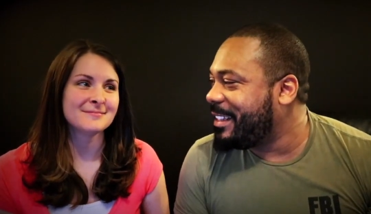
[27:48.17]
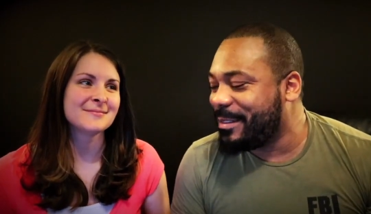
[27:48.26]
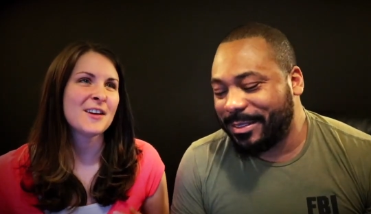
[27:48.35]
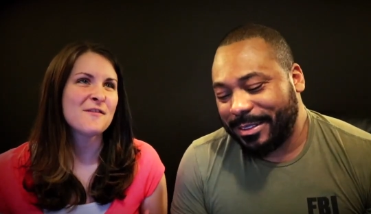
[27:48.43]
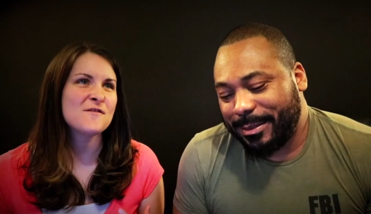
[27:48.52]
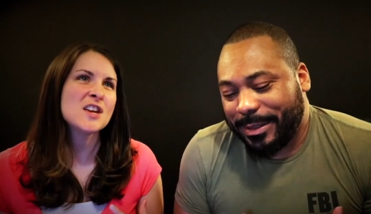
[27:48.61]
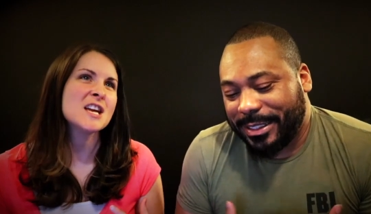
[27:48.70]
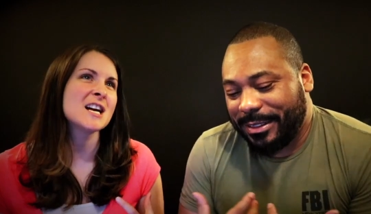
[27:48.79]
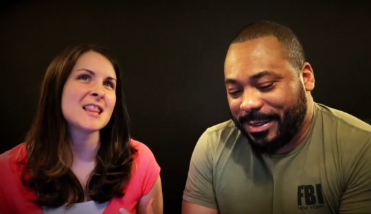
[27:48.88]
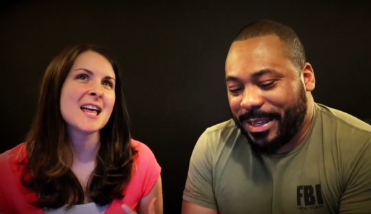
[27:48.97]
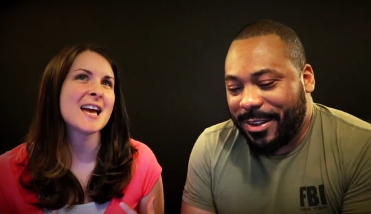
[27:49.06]
Speaker 1: sequence is
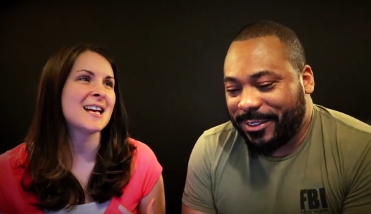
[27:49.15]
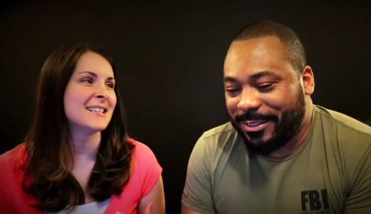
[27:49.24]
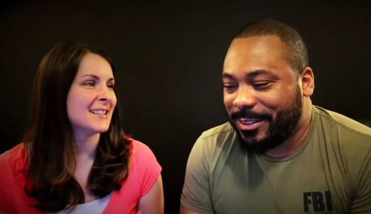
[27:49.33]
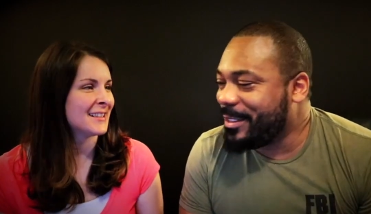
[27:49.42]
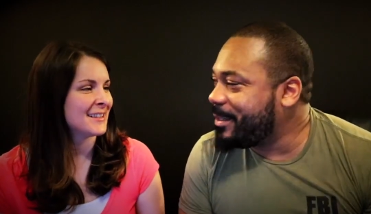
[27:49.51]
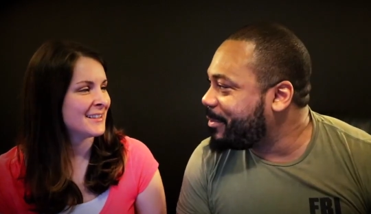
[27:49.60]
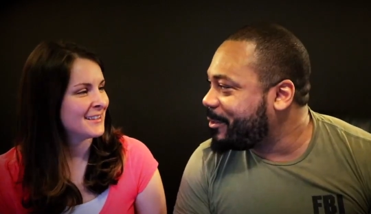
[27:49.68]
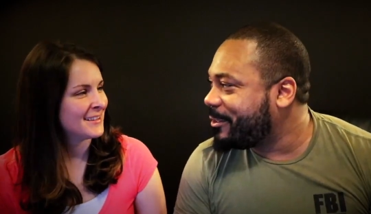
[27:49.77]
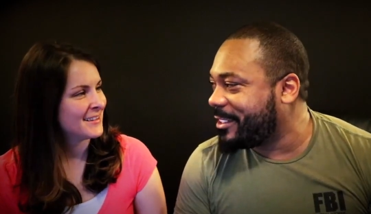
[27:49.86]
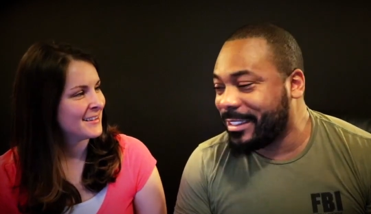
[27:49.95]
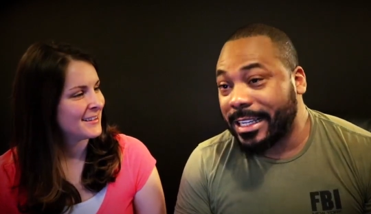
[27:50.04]
because you have a certain
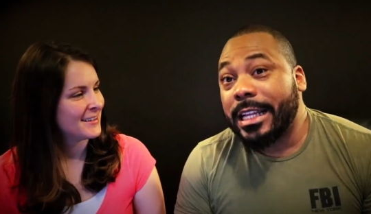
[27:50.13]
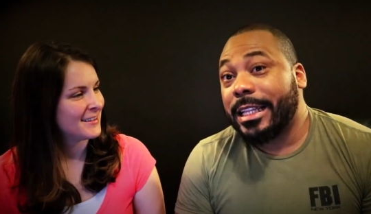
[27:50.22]
emotion.